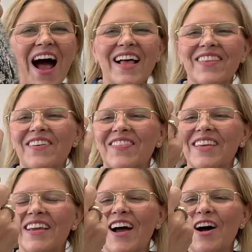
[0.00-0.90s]
I love
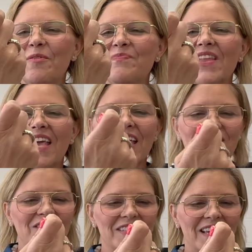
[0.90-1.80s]
the, it
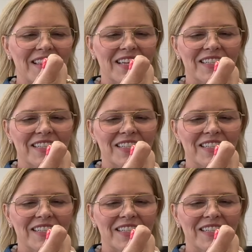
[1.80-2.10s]
looks like